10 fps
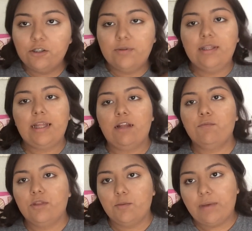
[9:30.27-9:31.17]
doing that
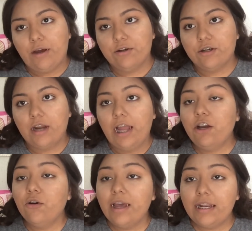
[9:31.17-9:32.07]
with the powder, I
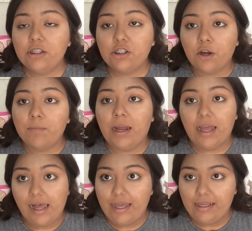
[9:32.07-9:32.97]
go ahead and start my
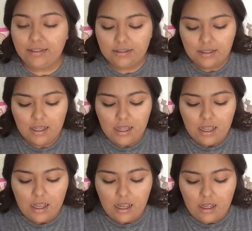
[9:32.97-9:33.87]
eyes.
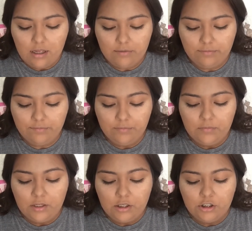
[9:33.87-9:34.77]

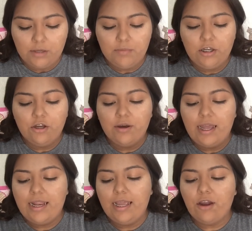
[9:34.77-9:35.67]
So I'm gonna go
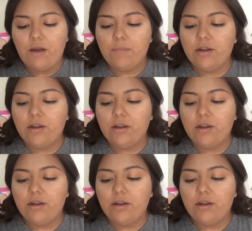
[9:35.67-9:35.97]
ahead and grab my